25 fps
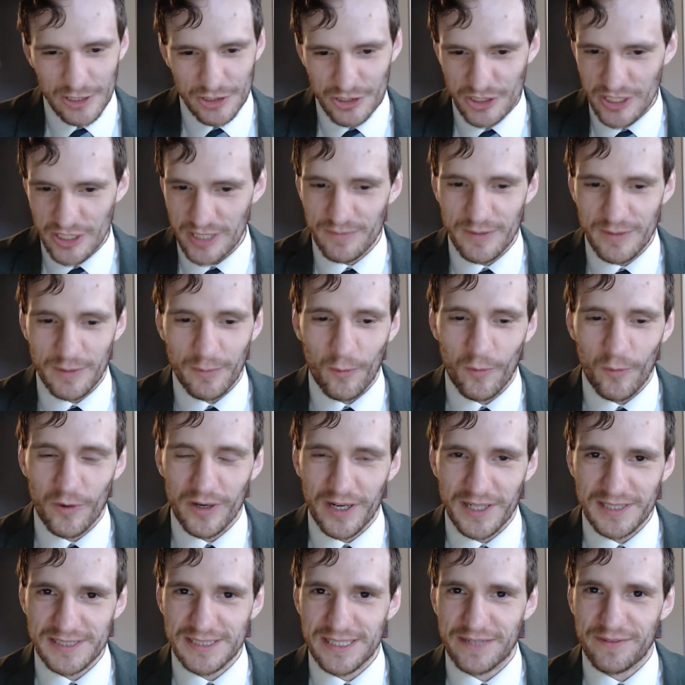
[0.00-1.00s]
Tip number one
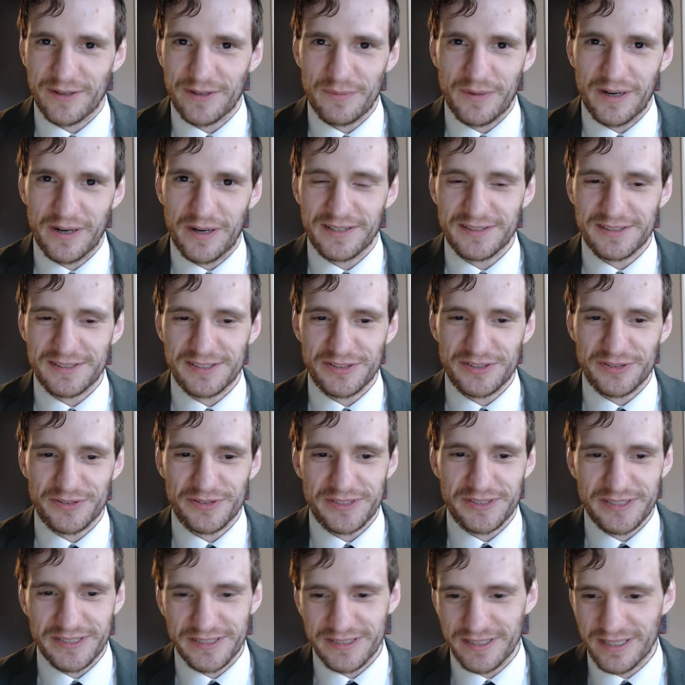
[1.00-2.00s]
on saving money on
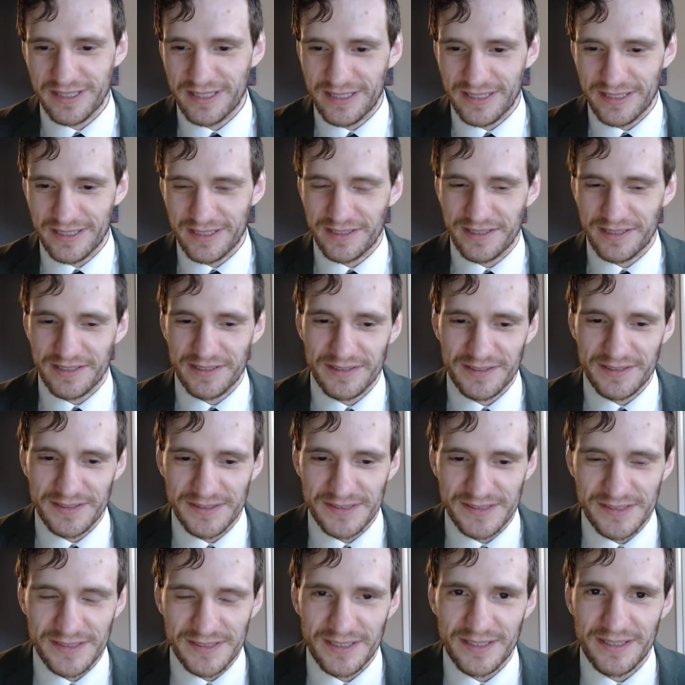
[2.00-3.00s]
suits
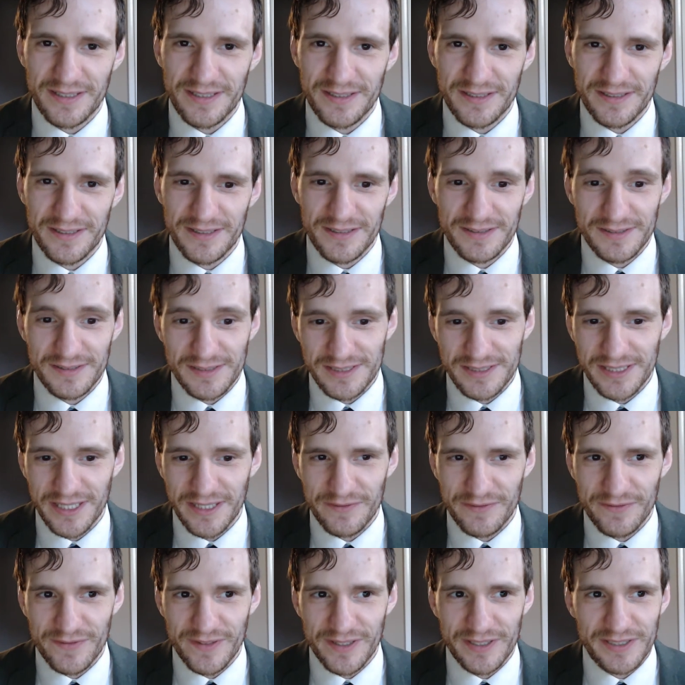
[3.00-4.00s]
is stay
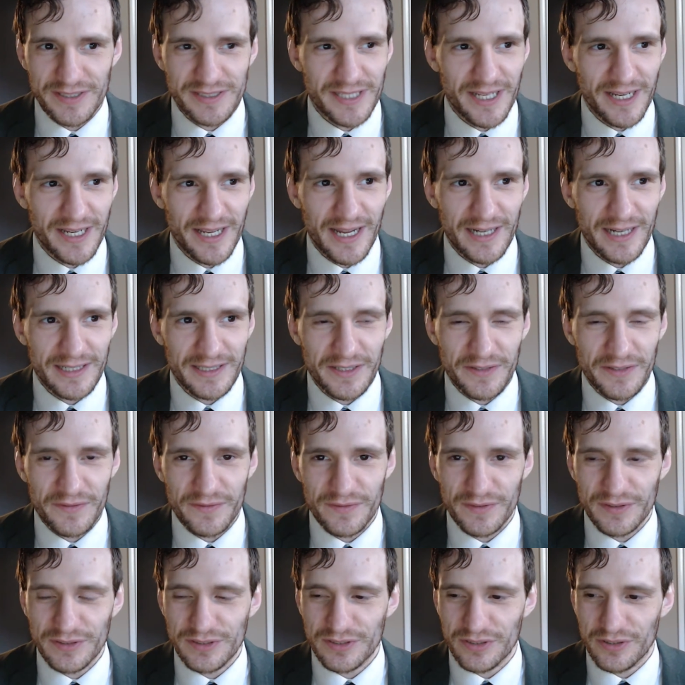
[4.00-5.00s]
fit, stay active,
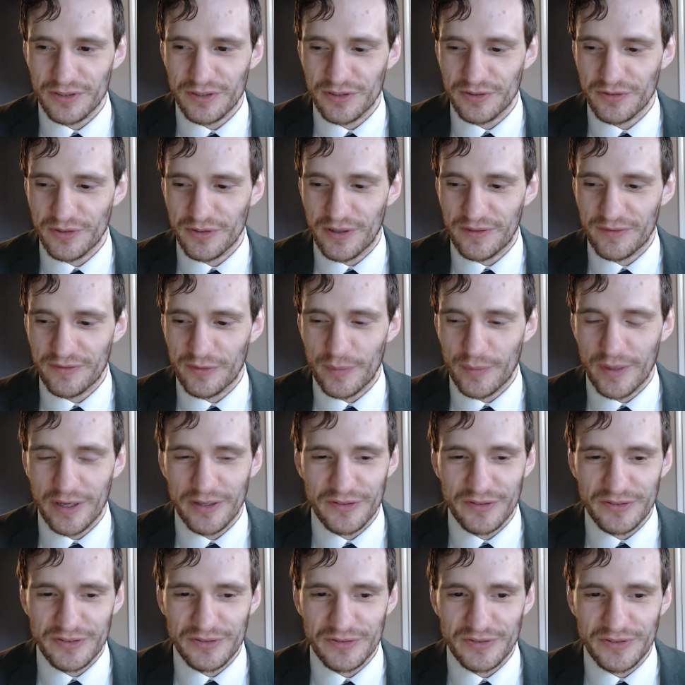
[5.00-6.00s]
so you don't have to buy
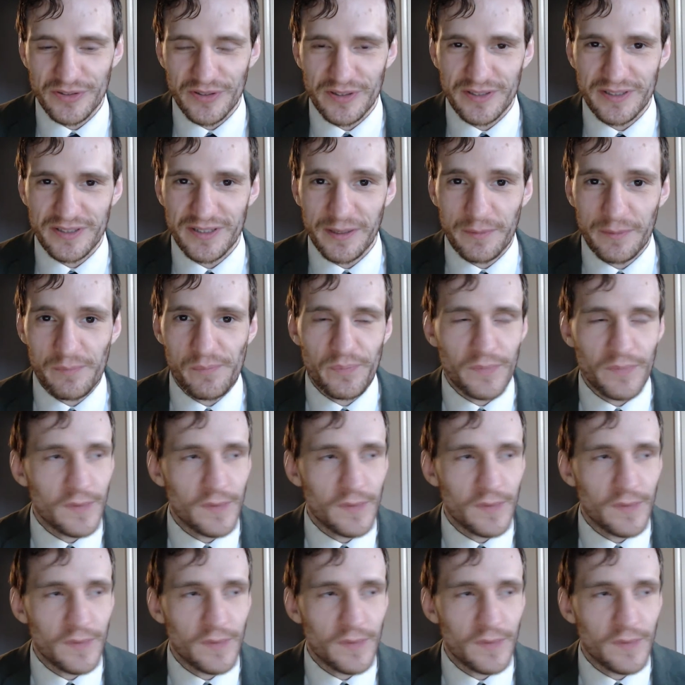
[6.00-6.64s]
new suits all the time.